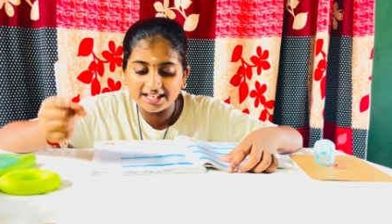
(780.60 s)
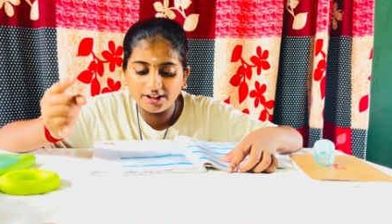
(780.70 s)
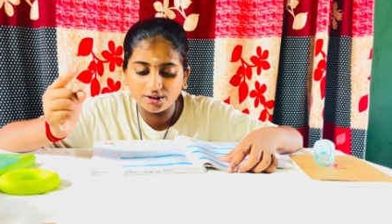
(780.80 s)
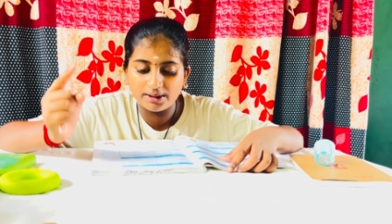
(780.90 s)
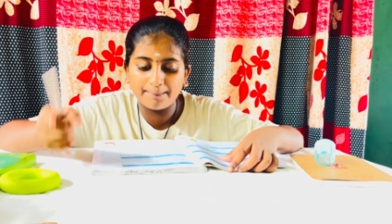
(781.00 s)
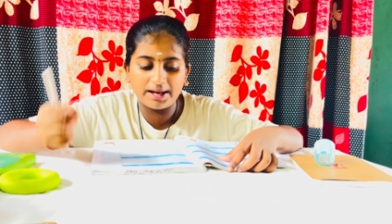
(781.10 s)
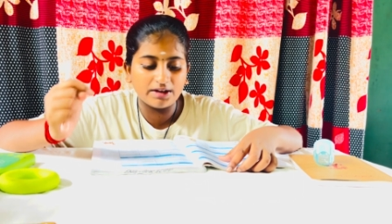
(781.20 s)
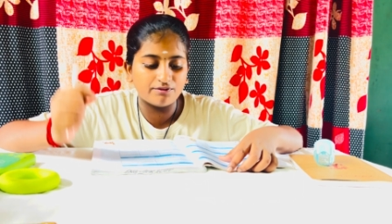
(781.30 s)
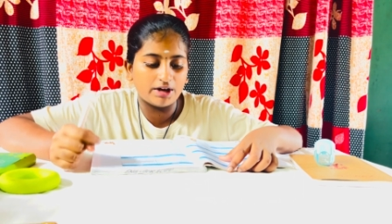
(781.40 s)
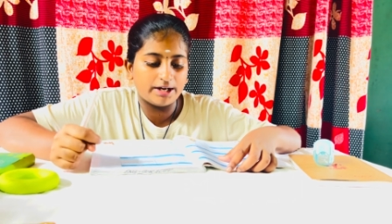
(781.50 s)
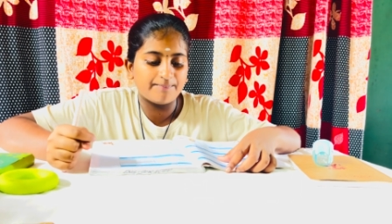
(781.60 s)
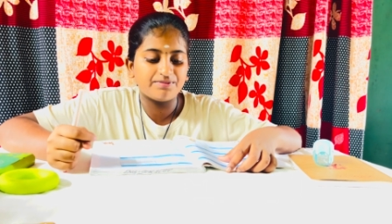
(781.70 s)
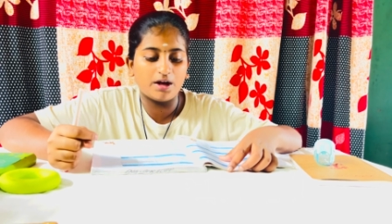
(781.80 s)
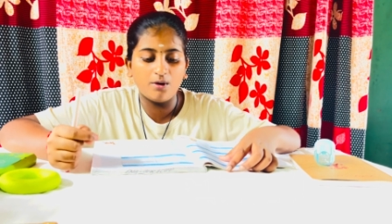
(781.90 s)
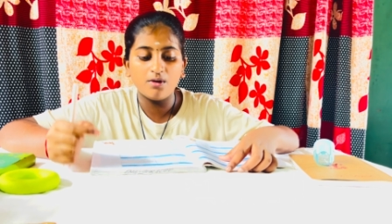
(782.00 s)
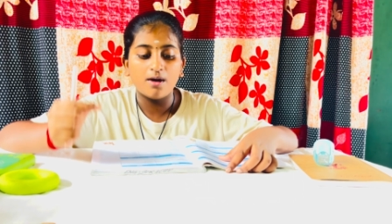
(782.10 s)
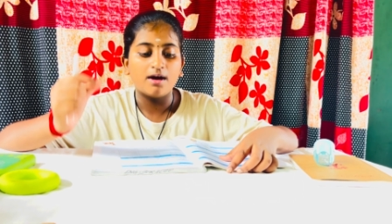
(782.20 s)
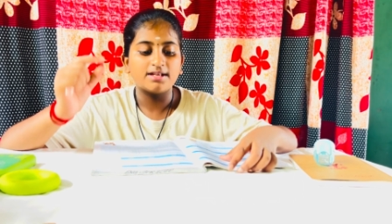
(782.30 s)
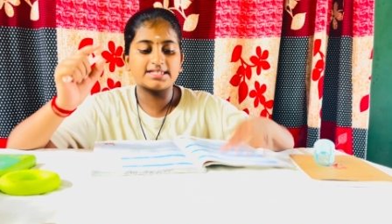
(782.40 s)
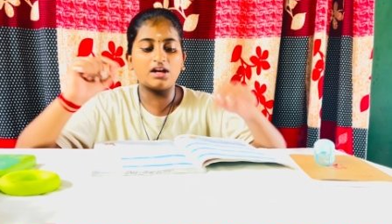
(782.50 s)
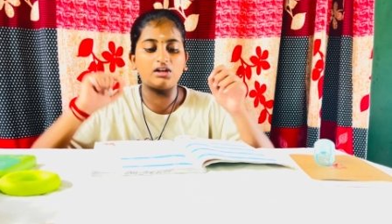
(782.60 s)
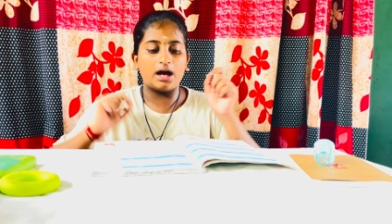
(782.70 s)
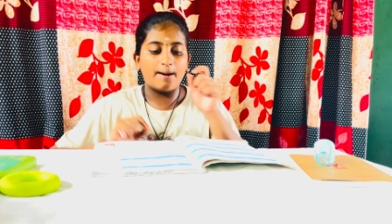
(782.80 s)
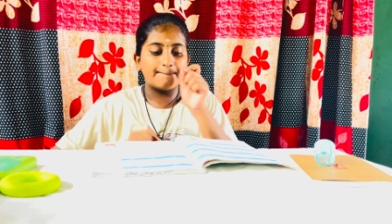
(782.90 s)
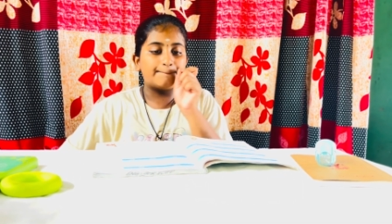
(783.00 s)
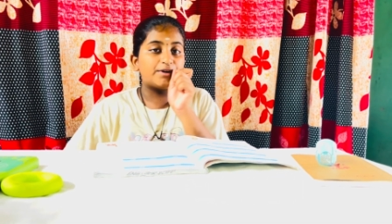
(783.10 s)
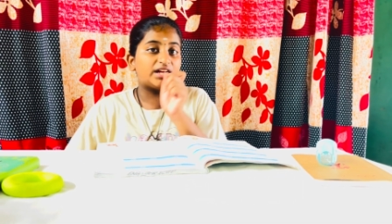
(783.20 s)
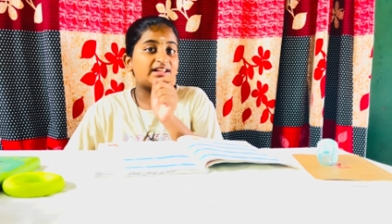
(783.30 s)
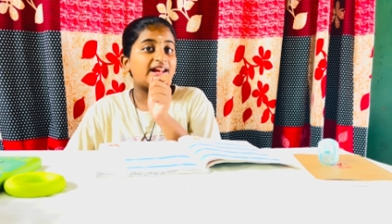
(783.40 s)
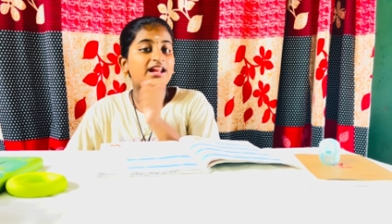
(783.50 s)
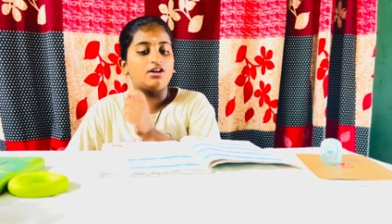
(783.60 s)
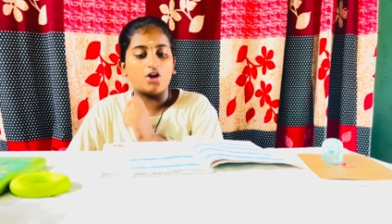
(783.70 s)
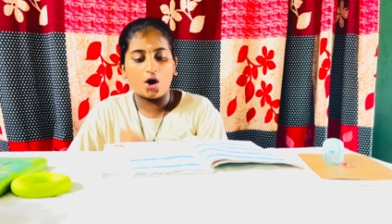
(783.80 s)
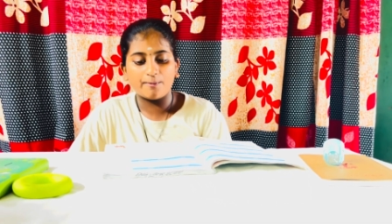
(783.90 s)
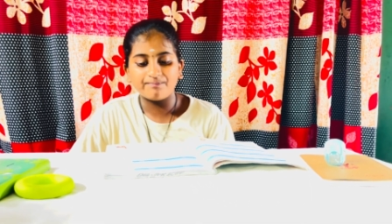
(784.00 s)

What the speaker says: into the main word. Now, singular, brother-in-law.